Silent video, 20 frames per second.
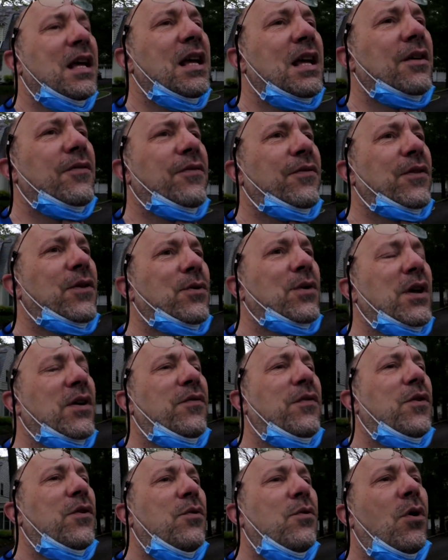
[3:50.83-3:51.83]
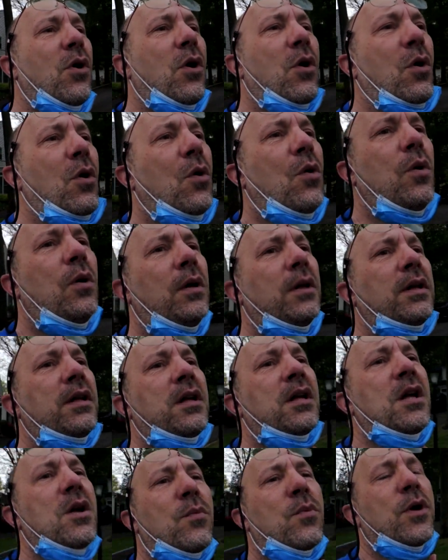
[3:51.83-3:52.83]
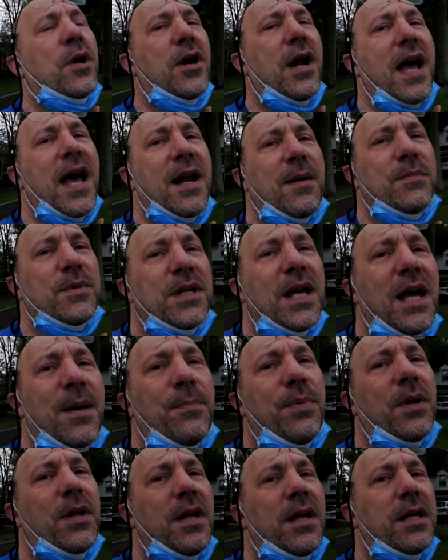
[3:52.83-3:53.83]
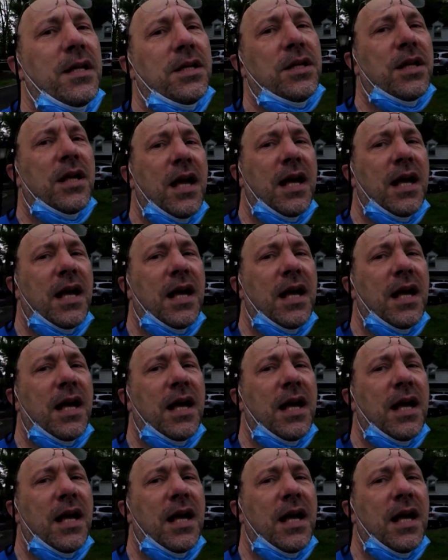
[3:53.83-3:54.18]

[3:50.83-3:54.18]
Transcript: If you hold where your Adam's apple is,